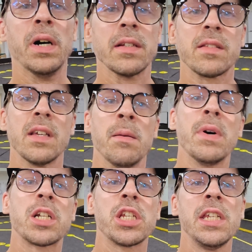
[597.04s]
But a
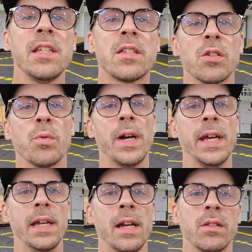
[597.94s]
much easier
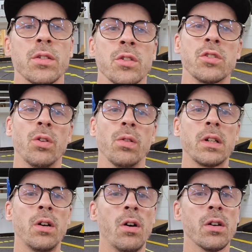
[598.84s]
way to control
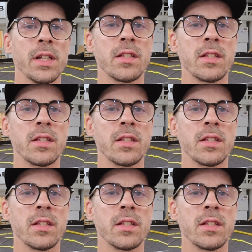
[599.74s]
a car